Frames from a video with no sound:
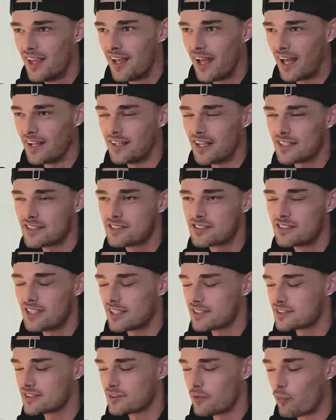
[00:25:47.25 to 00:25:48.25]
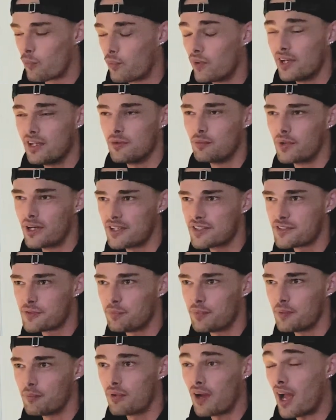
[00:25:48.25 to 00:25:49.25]
and that's really weird to
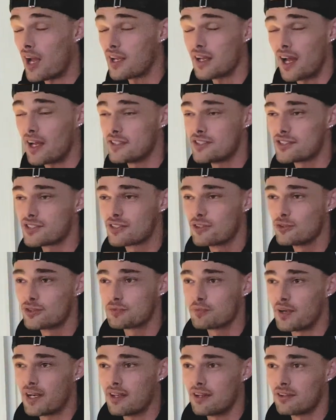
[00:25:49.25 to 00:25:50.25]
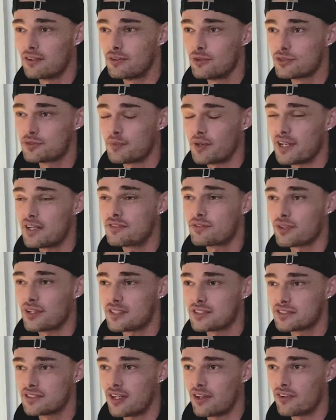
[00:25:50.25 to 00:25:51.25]
people. I just lose my
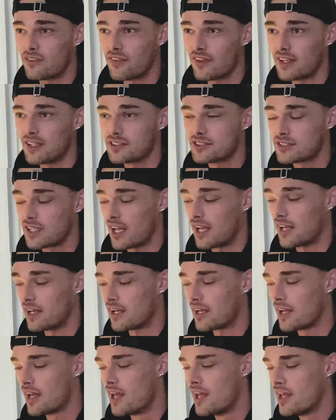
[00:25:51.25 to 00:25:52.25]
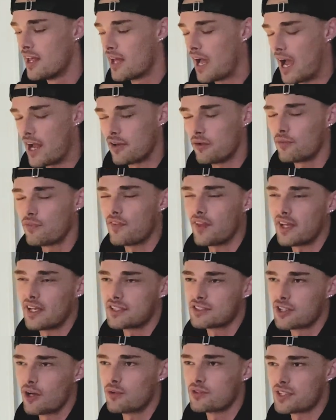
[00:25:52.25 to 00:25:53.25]
interest on things, and I don't think
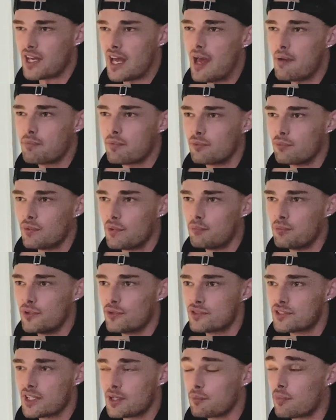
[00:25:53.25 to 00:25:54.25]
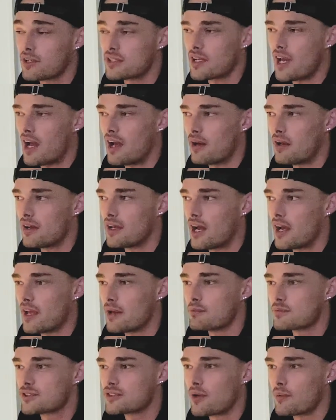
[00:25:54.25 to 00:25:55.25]
it's going to happen with music, but I
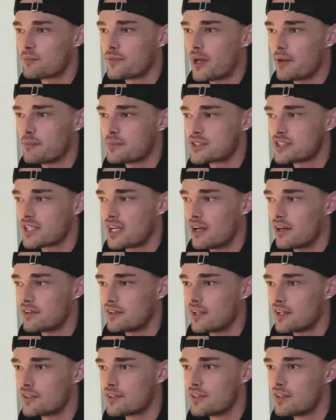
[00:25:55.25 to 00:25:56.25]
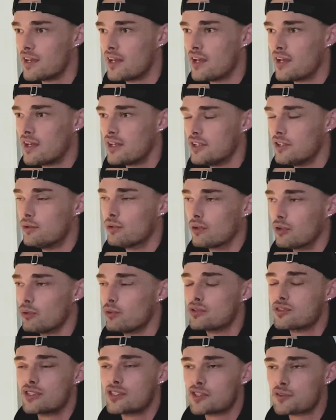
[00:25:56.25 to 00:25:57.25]
am sometimes scared that you
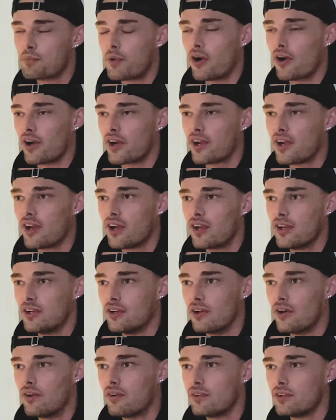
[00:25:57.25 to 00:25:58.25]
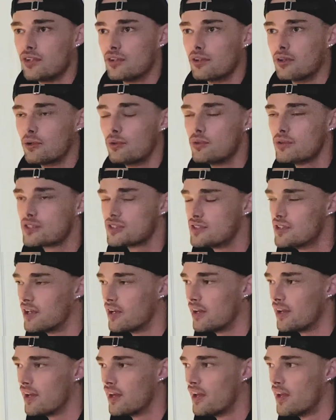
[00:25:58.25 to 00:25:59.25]
lose the spark. You know, you lose
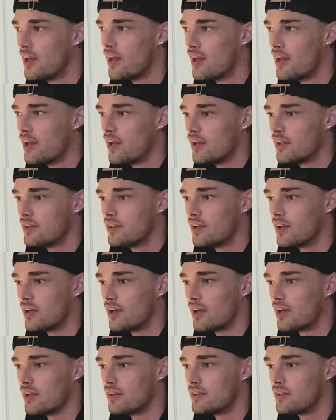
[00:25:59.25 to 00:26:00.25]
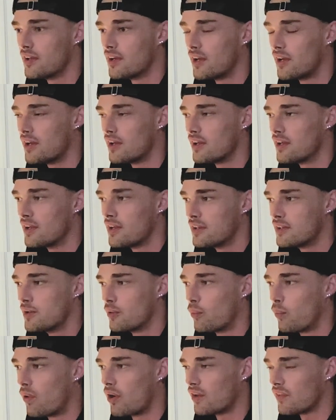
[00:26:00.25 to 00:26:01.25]
the the the
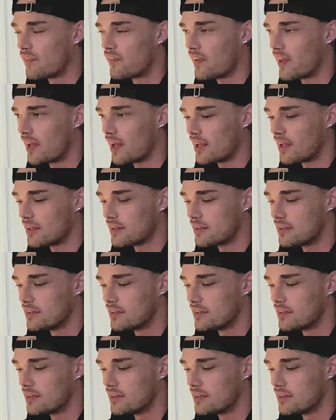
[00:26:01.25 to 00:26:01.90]
one thing,